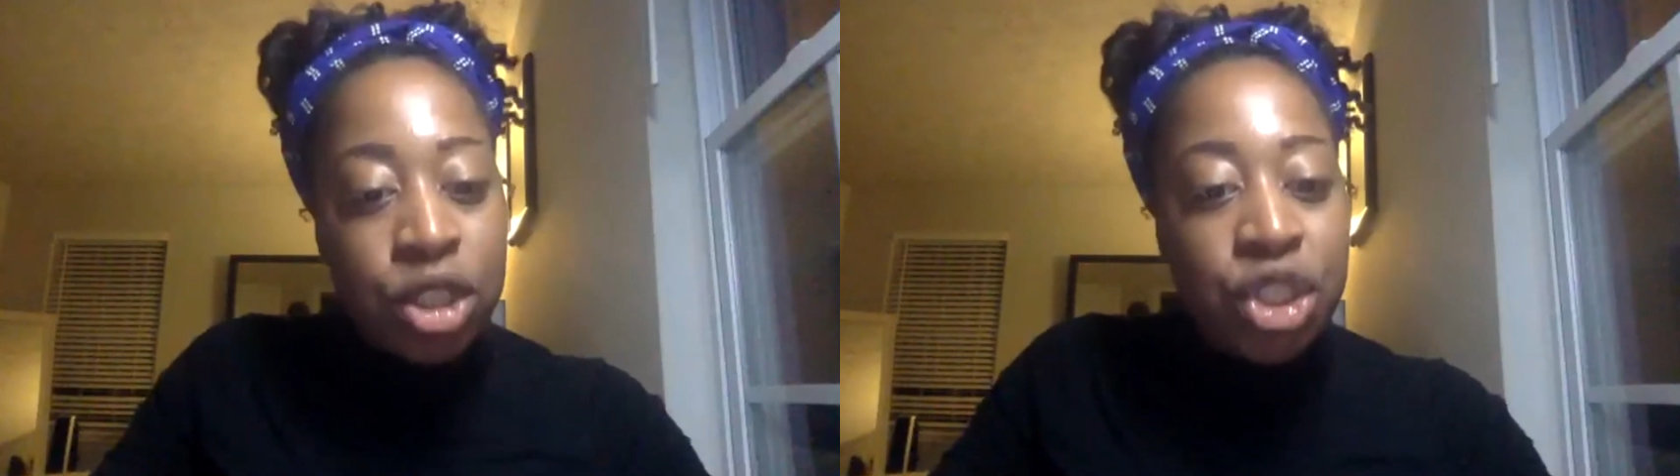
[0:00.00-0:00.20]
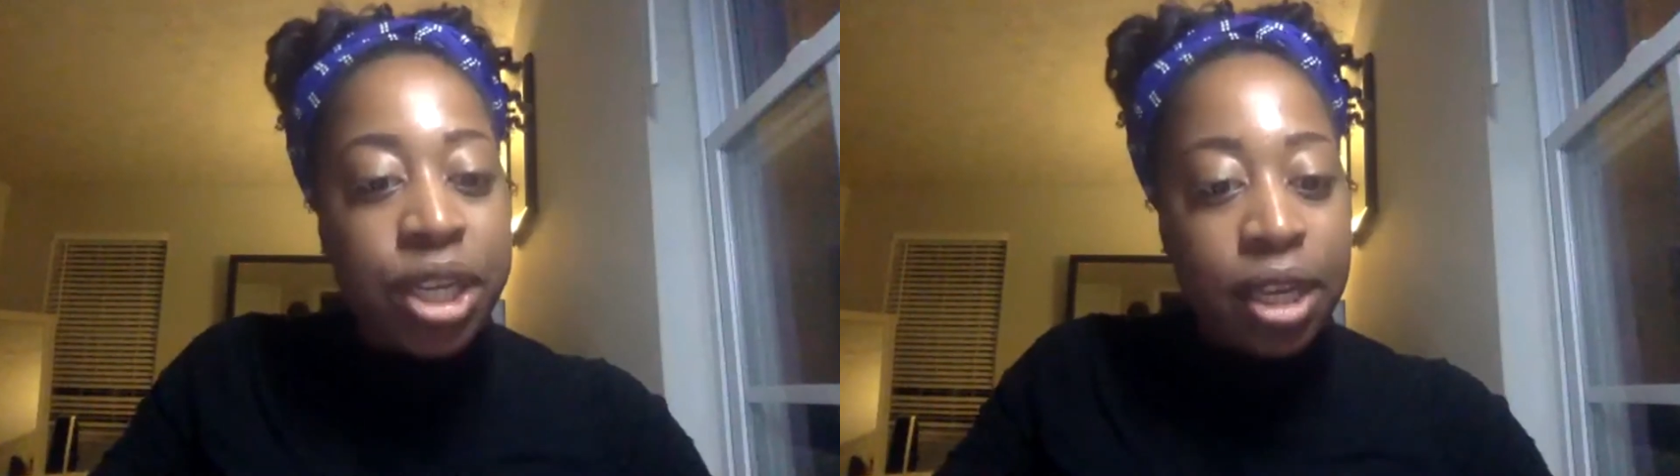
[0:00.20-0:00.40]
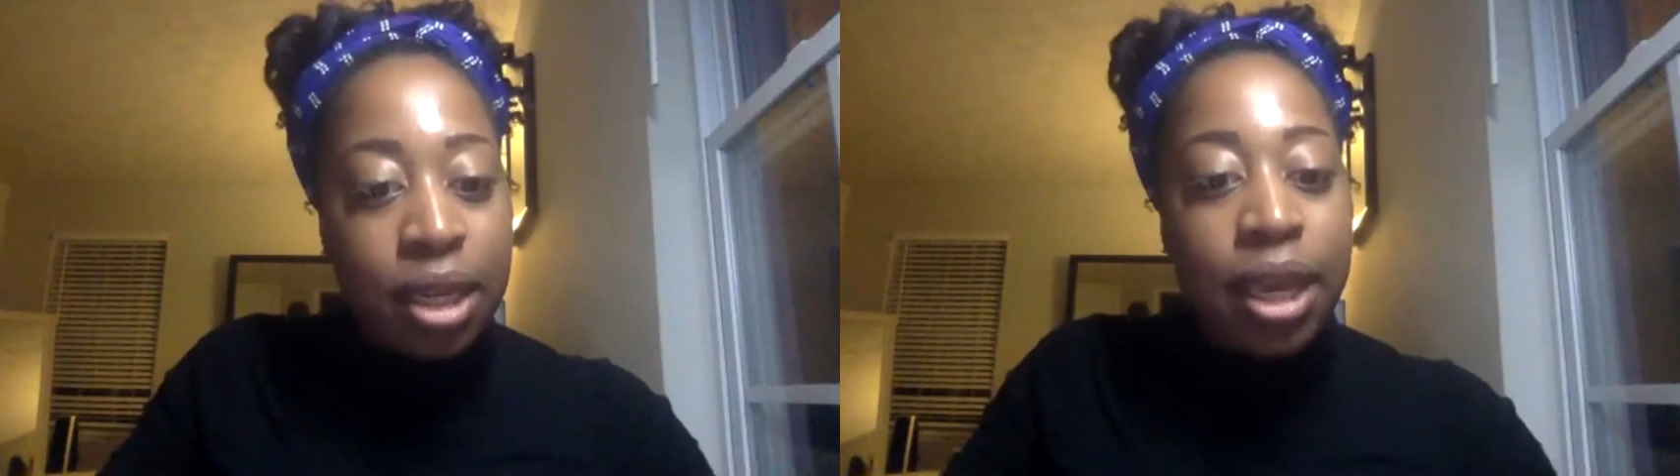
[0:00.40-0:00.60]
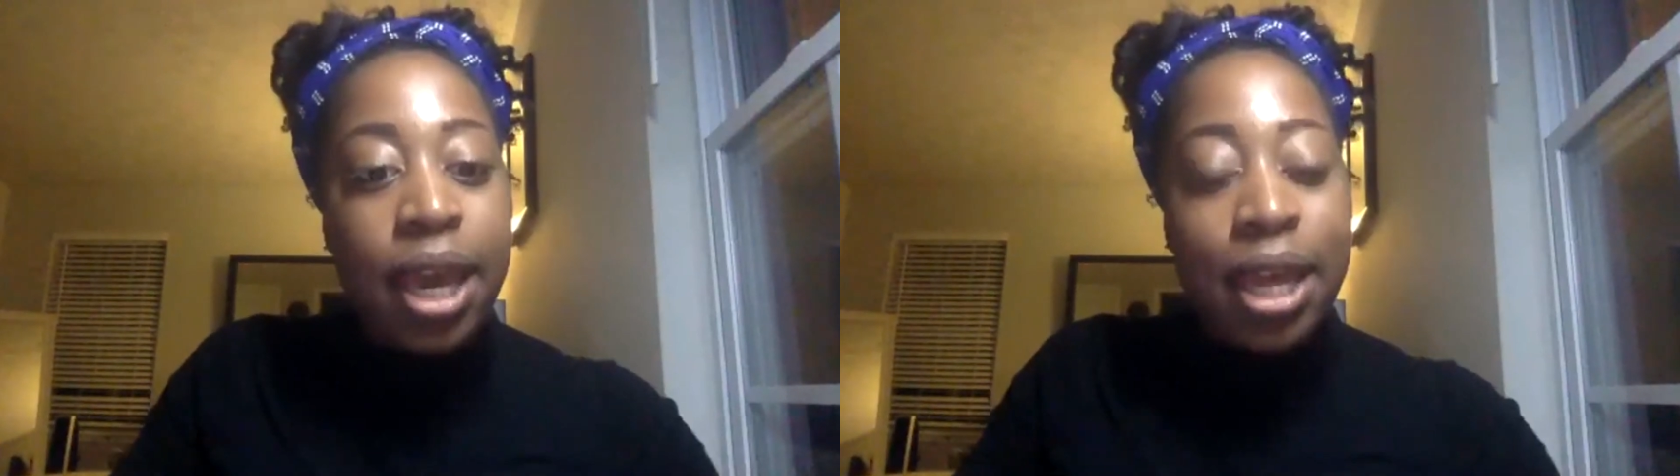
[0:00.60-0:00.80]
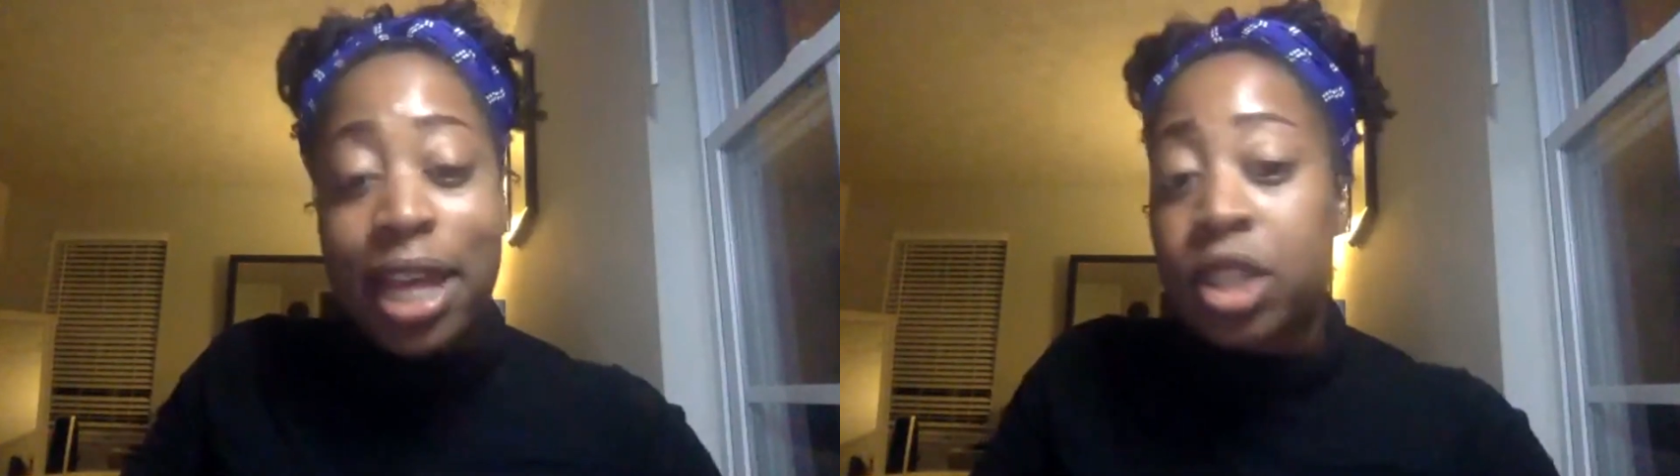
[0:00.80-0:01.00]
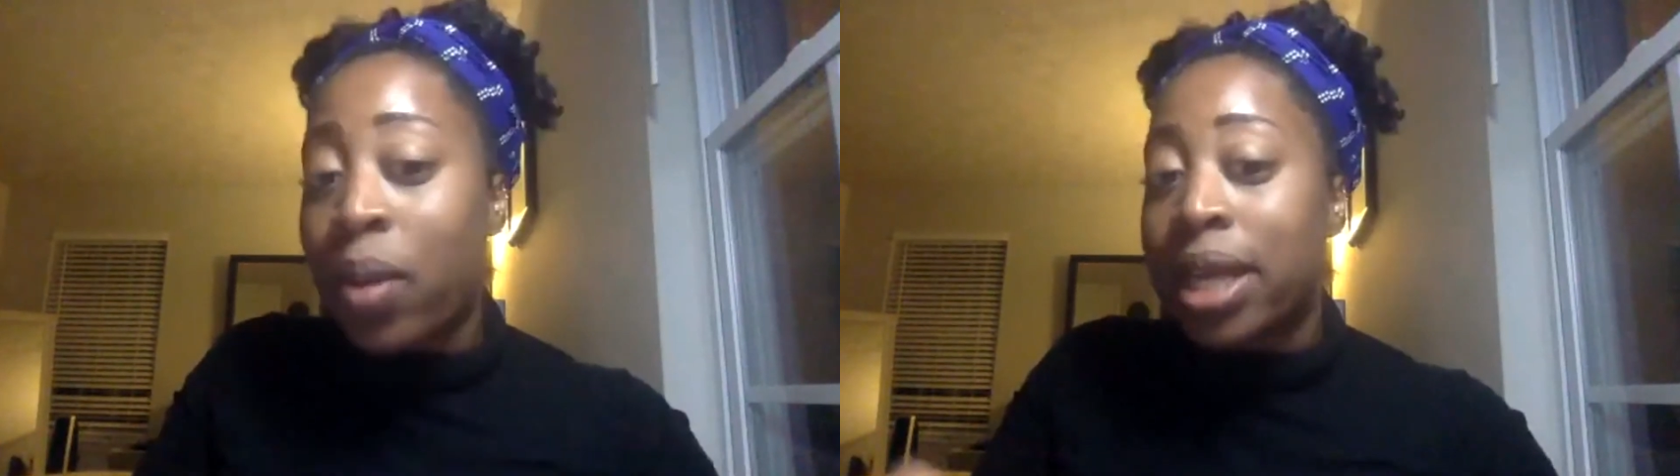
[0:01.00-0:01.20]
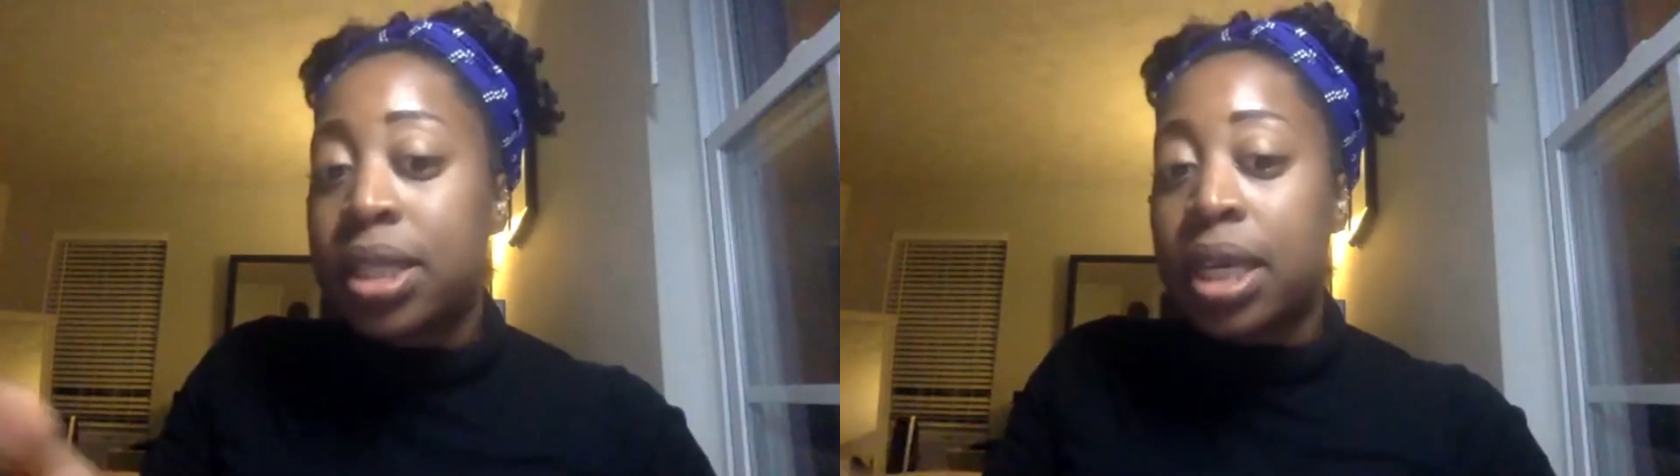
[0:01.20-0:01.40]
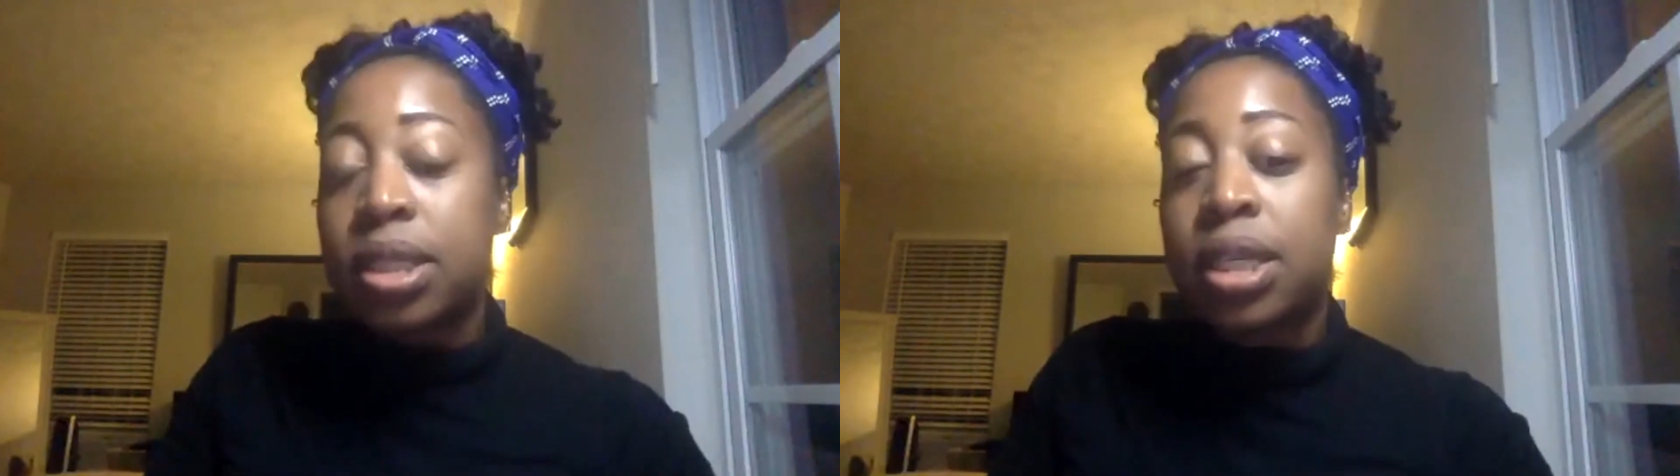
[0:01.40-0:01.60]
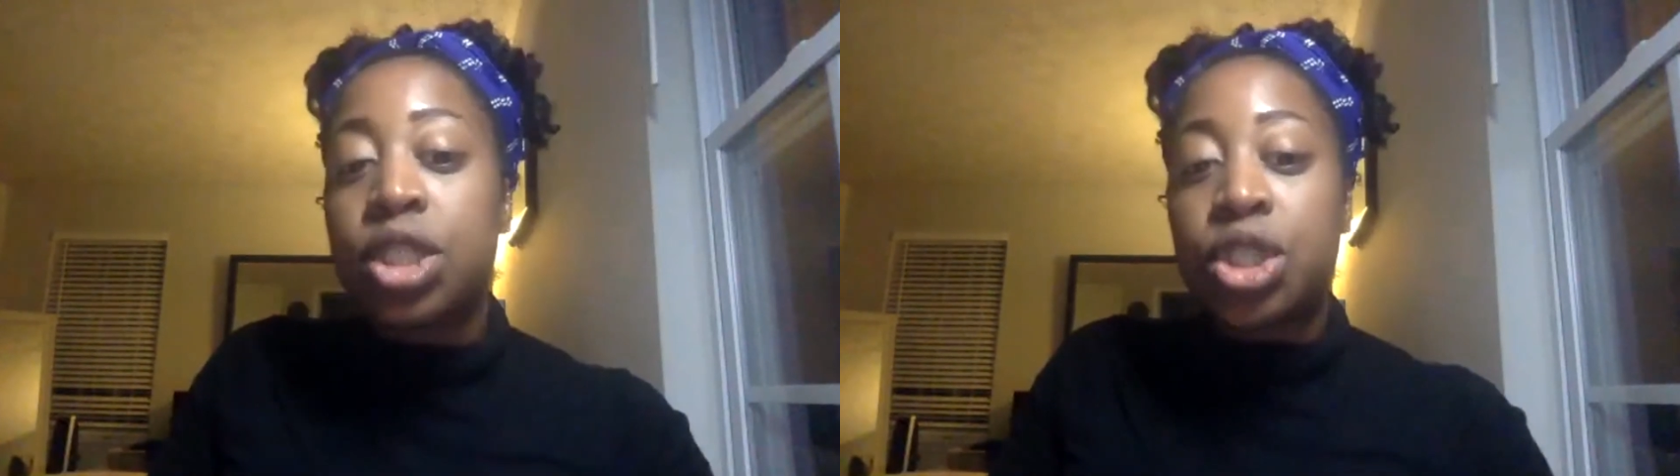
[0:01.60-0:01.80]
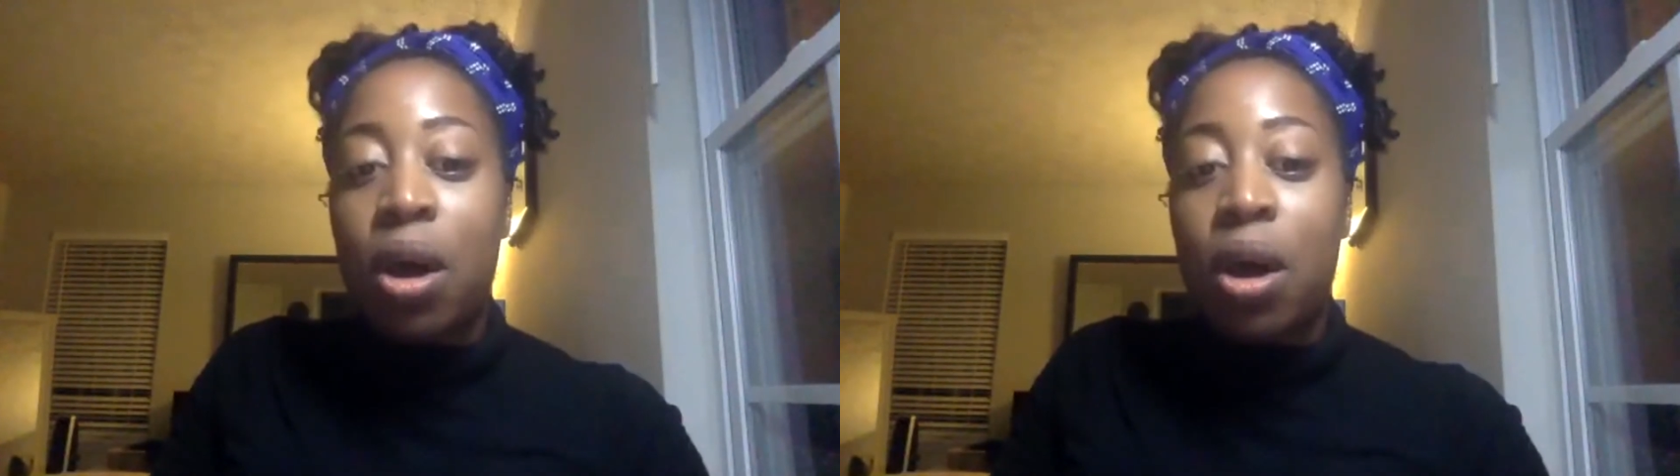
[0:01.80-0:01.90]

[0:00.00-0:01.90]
the question, that's why it's contingent